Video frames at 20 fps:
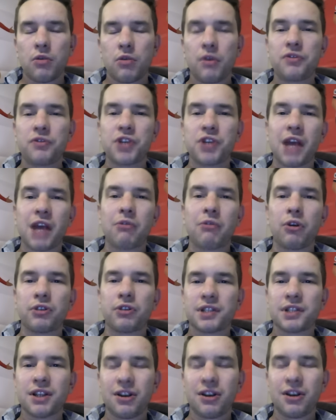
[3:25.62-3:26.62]
with
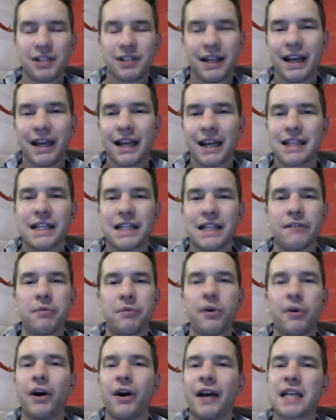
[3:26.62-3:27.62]
J-Rod starting against
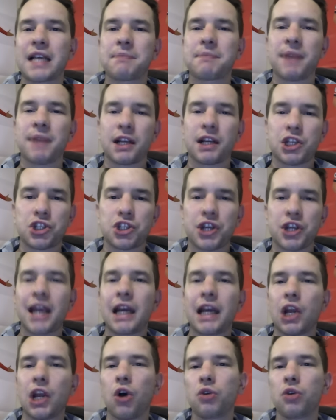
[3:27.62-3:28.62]
Liverpool, I expect
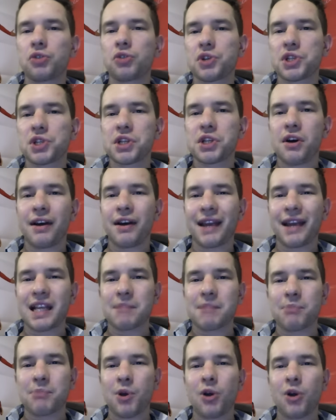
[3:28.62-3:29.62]
Shane Long to start
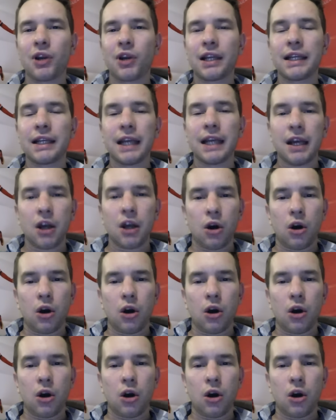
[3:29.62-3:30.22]
against Burnley.